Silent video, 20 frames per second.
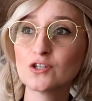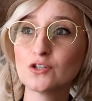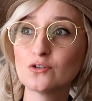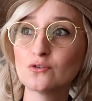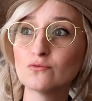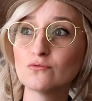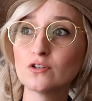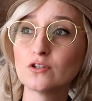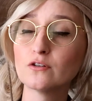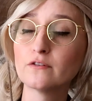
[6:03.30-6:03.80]

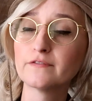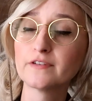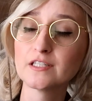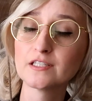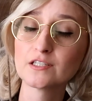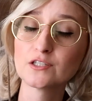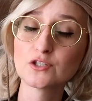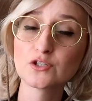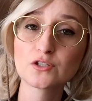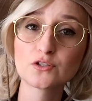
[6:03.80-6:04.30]
cute little
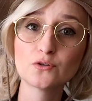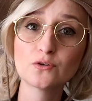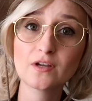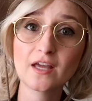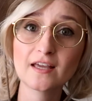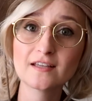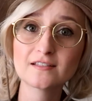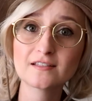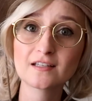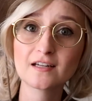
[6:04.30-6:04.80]
vintage
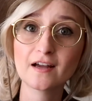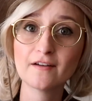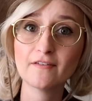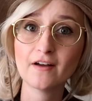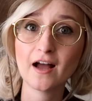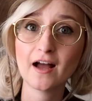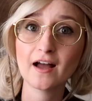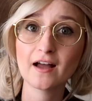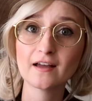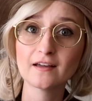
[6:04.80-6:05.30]
suitcase that I've
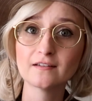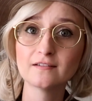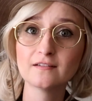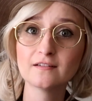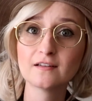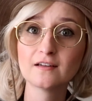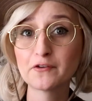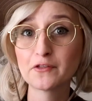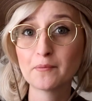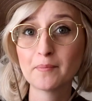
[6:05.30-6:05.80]

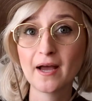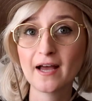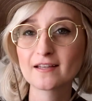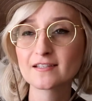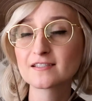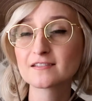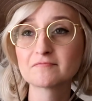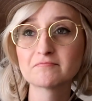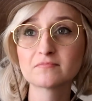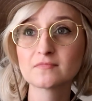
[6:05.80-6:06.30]
had for the
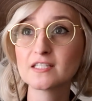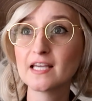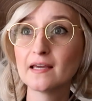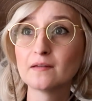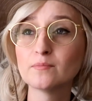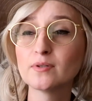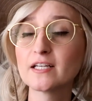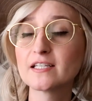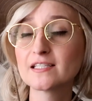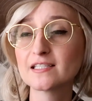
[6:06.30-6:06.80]
past
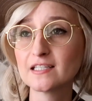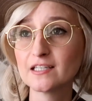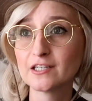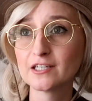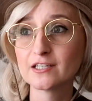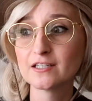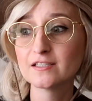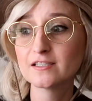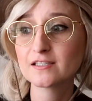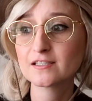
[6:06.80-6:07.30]
10 plus
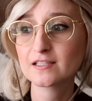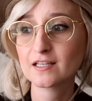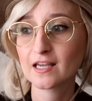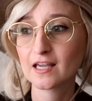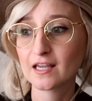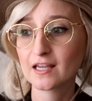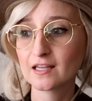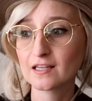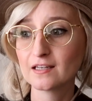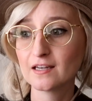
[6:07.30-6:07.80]
years,
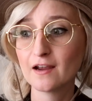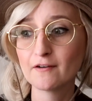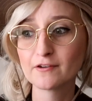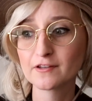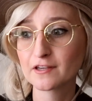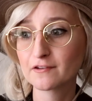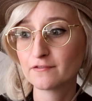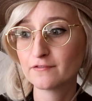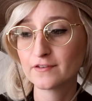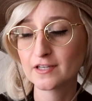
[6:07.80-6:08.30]
and
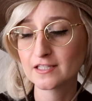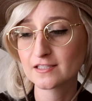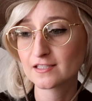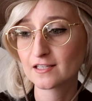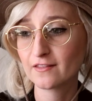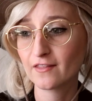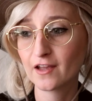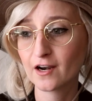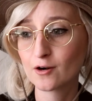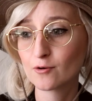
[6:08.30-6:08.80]
everything fits
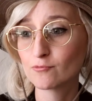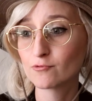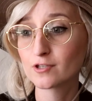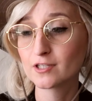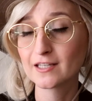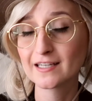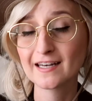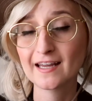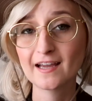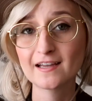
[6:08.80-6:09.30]
in there
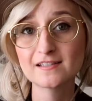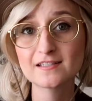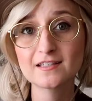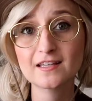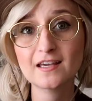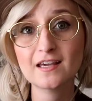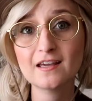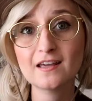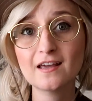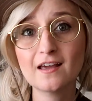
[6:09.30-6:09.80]
really
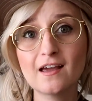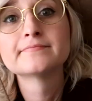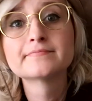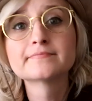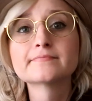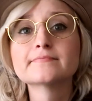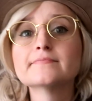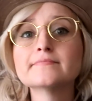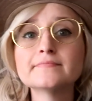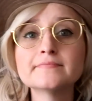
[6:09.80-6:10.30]
nicely.
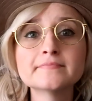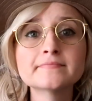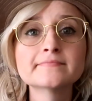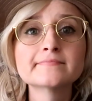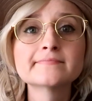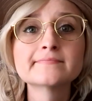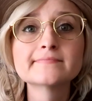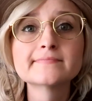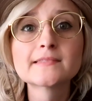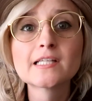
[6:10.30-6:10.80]

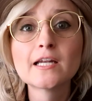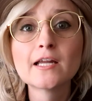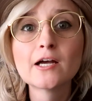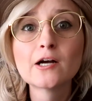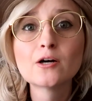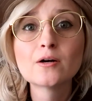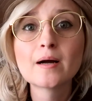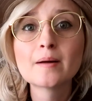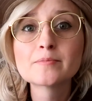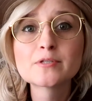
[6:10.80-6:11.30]
You
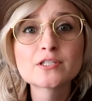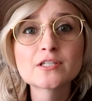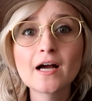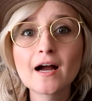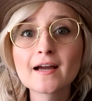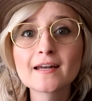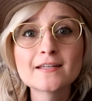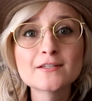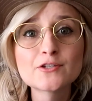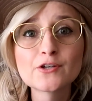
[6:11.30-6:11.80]
know, I'm just
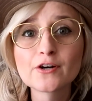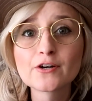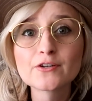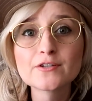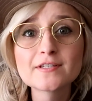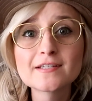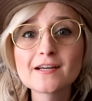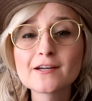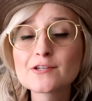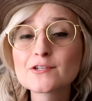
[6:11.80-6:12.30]
talking in
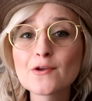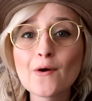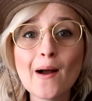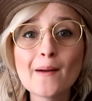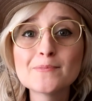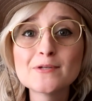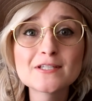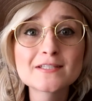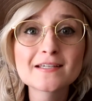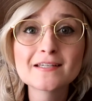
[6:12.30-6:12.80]
circles here, so
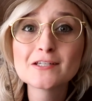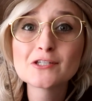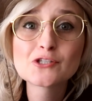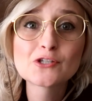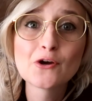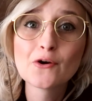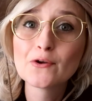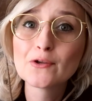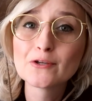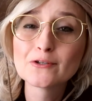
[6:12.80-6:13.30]
I'm just gonna
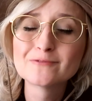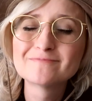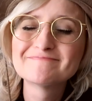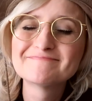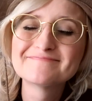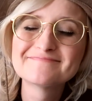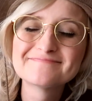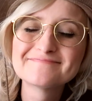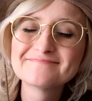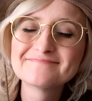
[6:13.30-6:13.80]
show you
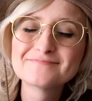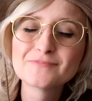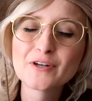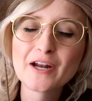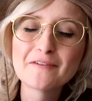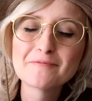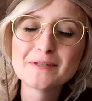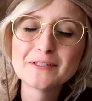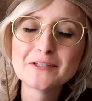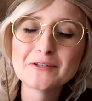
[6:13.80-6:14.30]

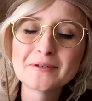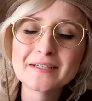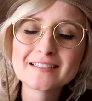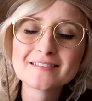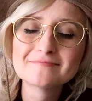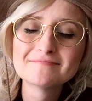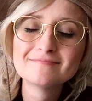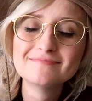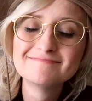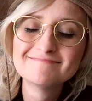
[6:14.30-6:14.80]
what I've been
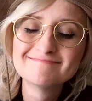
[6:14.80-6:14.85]
doing.